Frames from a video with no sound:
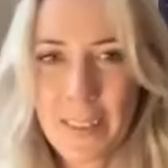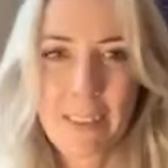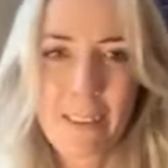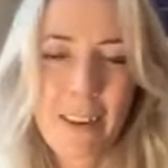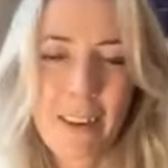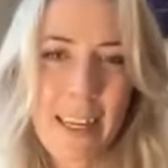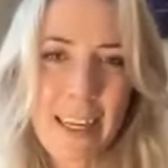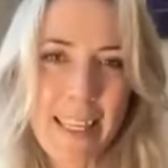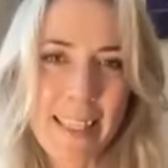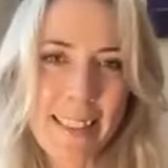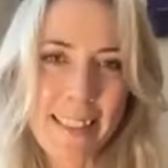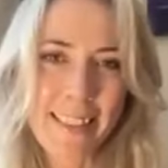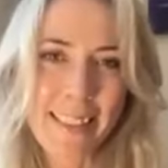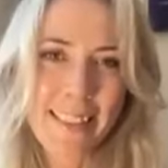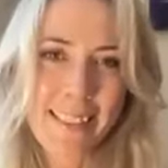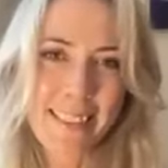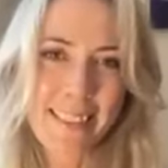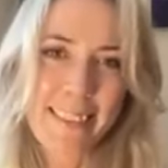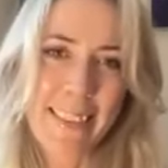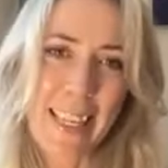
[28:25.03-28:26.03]
Right.
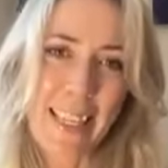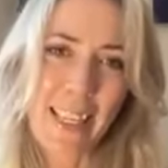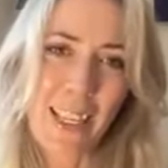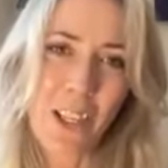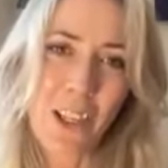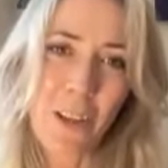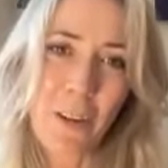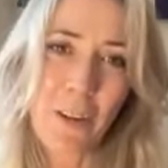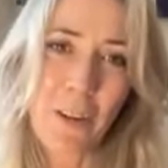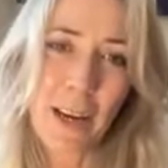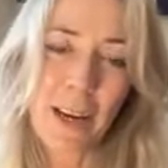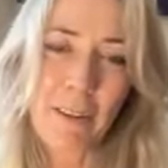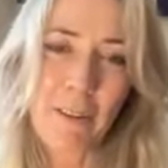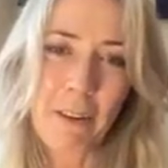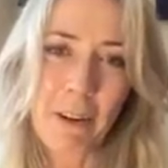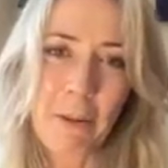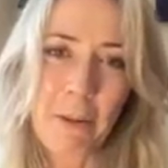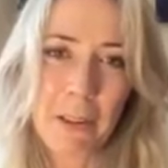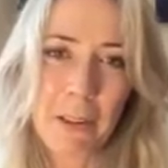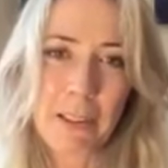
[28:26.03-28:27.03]
Thank you,
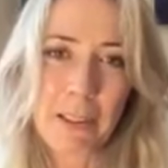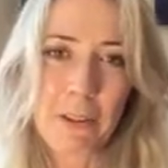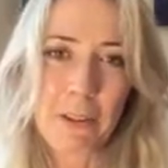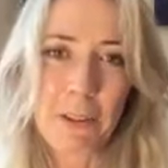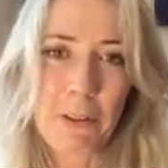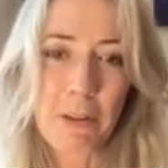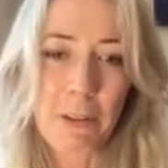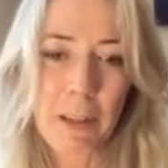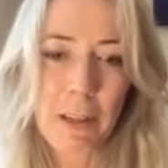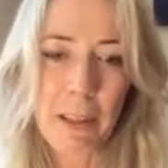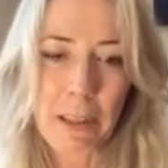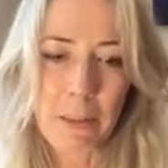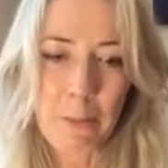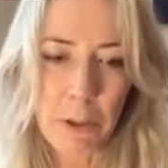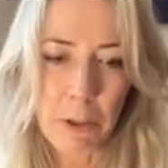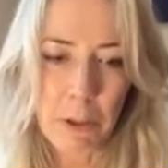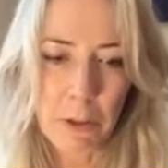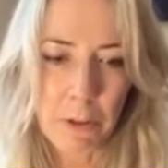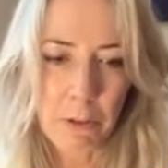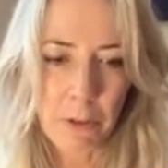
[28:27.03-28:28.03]
everyone. That was really
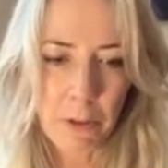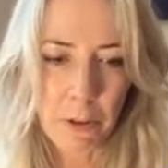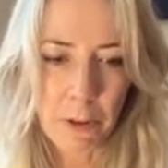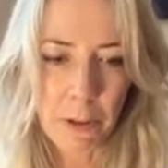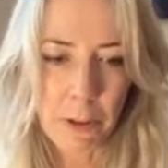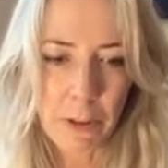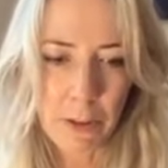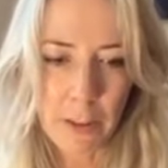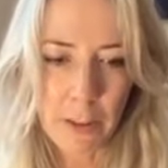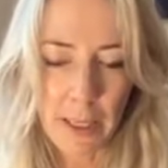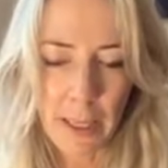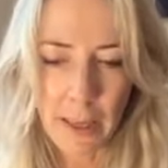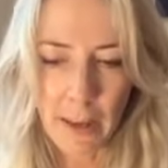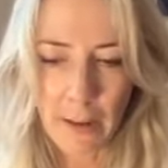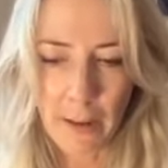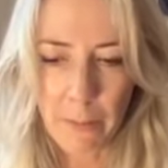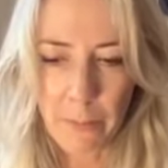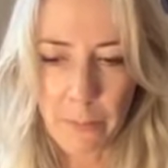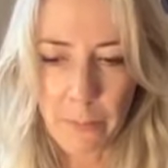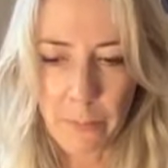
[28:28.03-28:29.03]
beautiful.
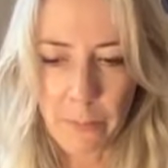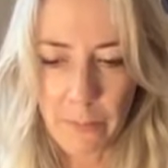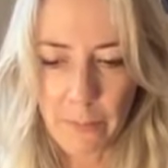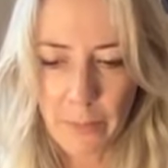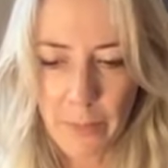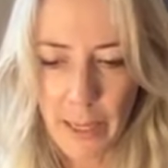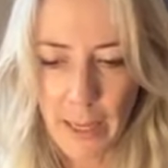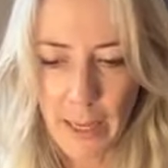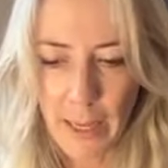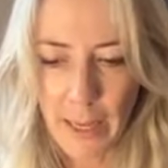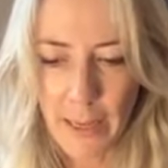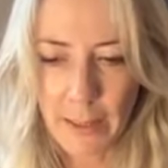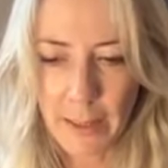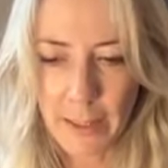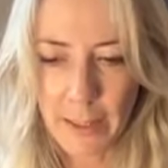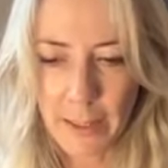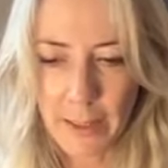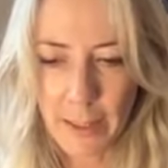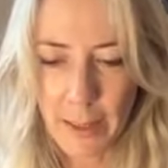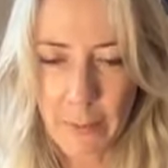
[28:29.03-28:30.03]
And
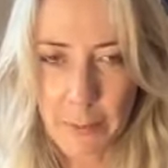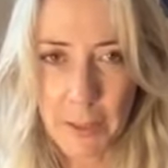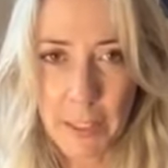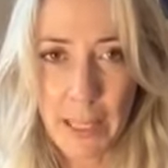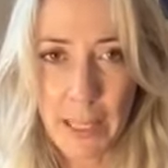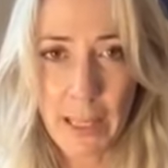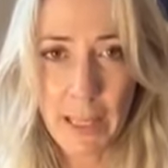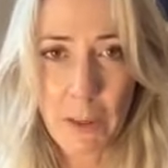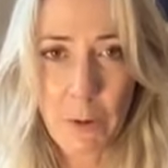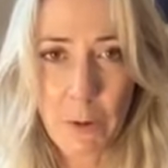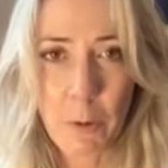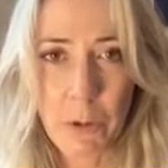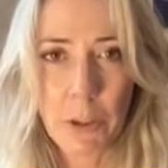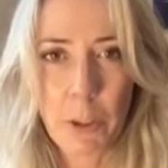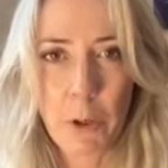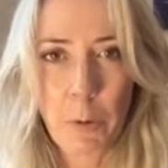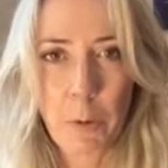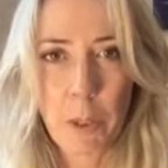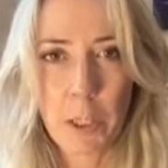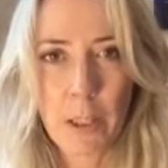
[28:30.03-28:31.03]
I'm sending you all
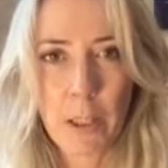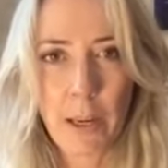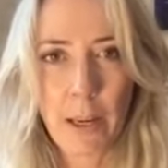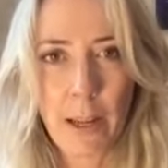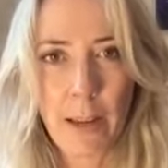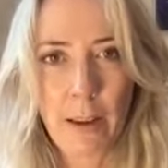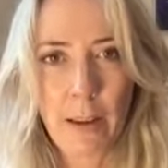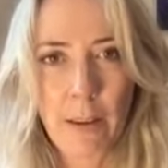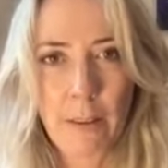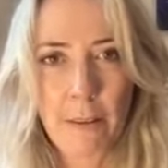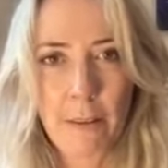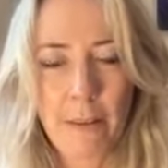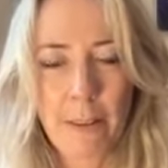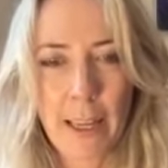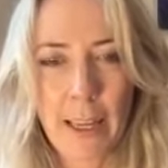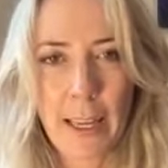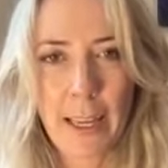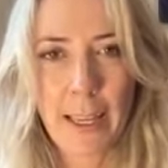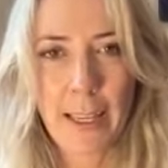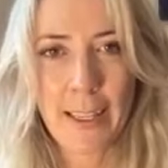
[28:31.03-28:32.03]
so much love.
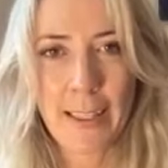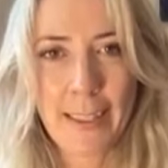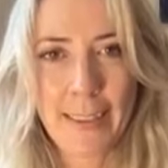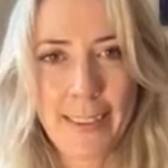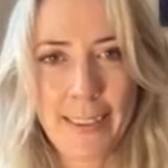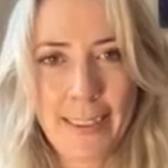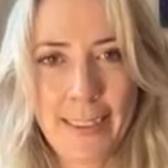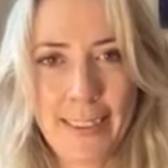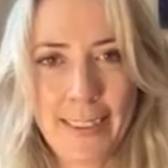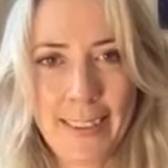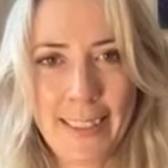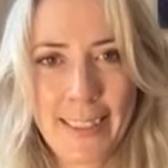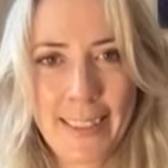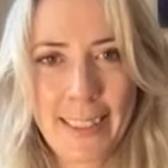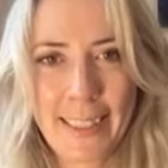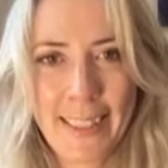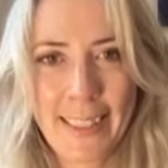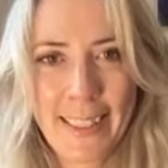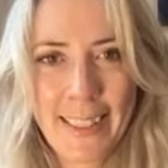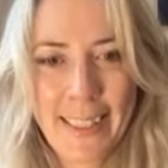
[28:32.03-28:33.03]
And
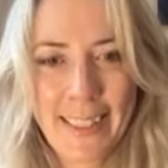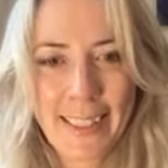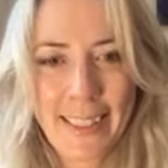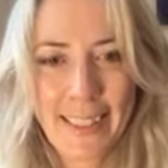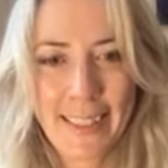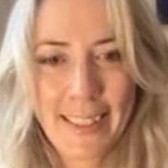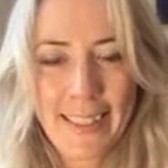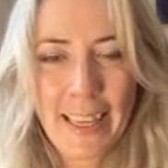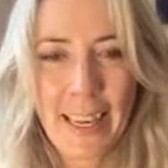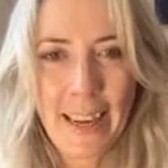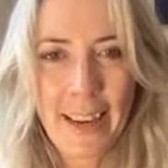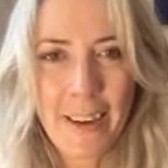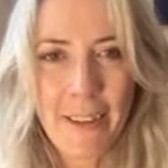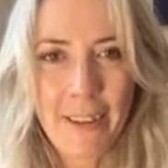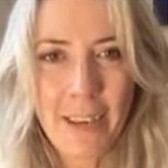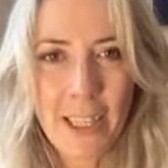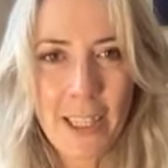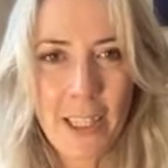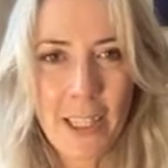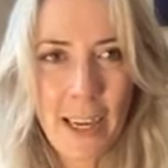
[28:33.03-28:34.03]
yeah,
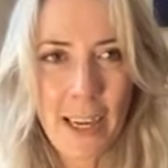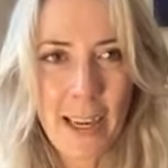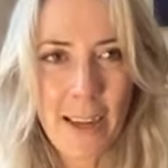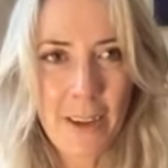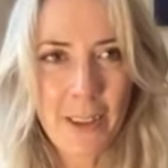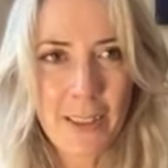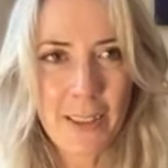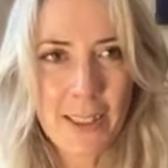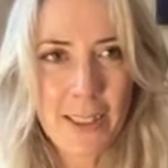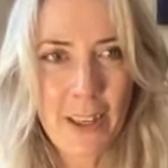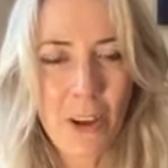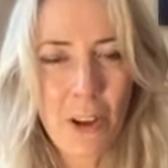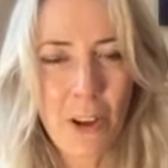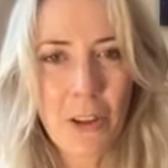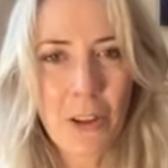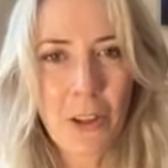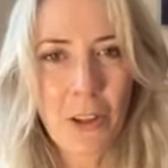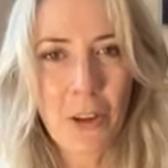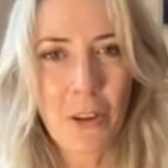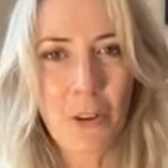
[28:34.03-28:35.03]
reach out
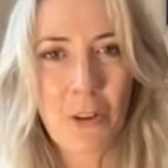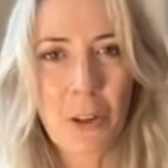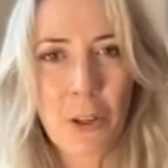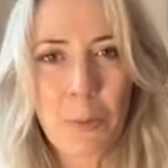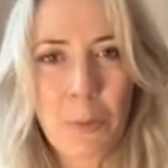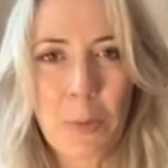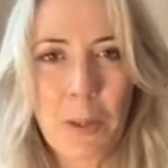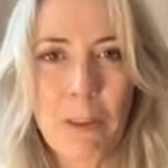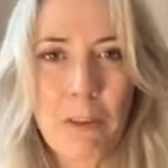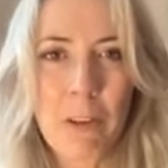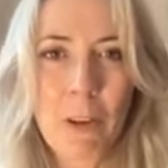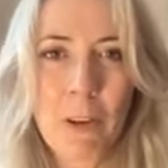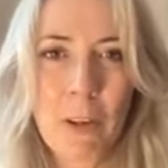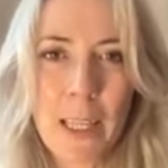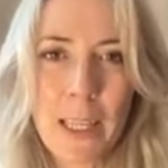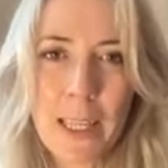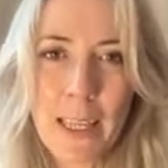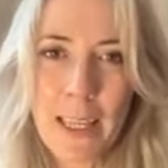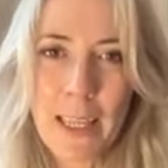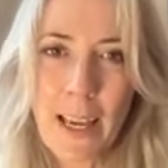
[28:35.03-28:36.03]
on the group if you
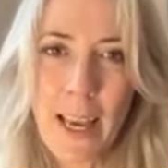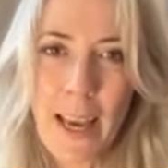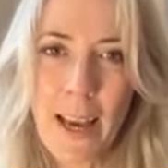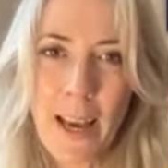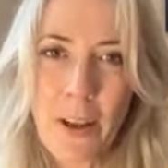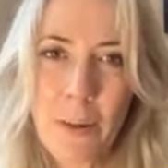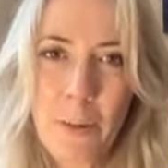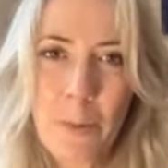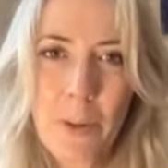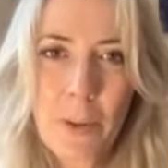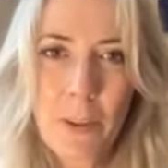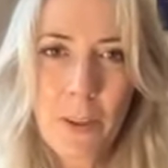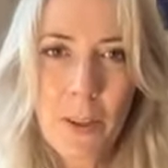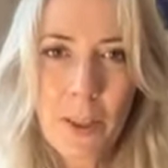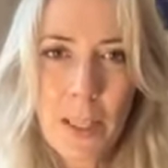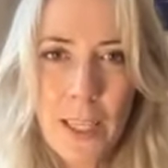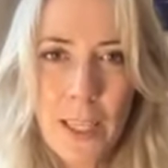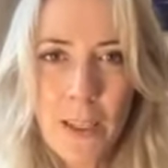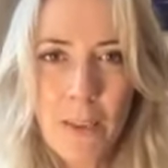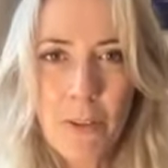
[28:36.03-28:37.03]
need any help, if
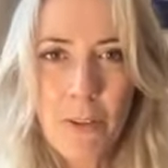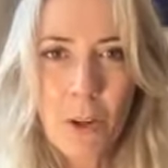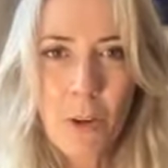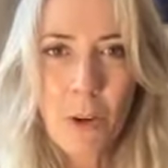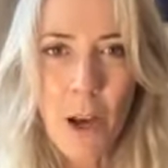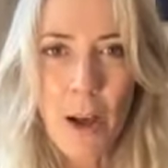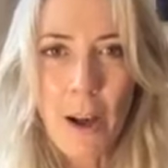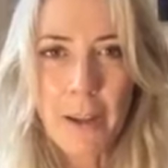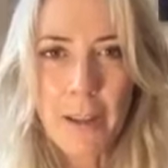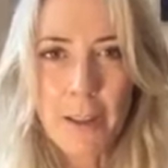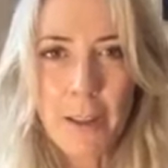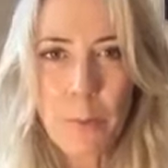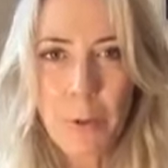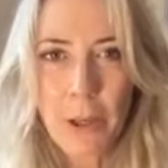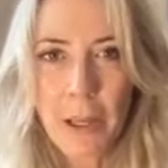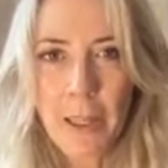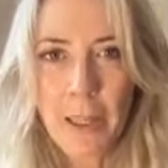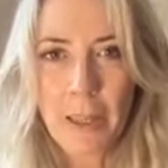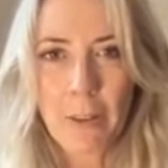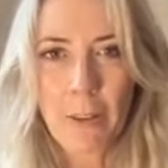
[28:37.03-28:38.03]
you need a few cards
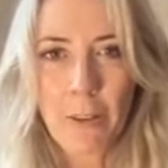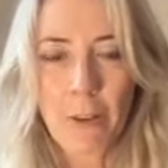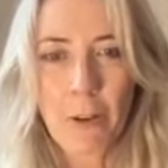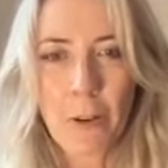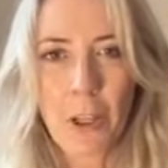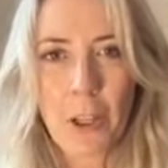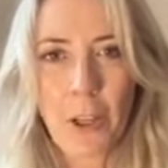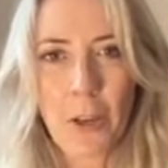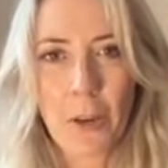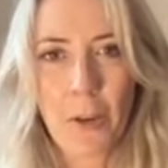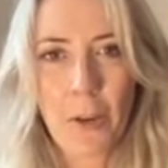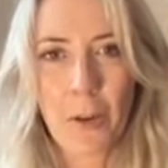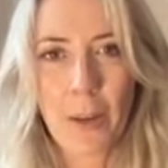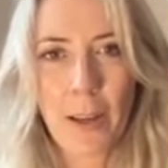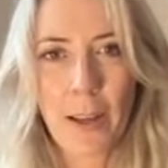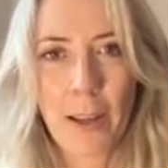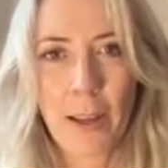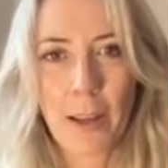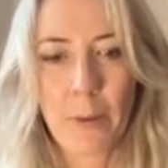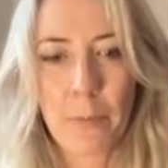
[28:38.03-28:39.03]
pulling for you.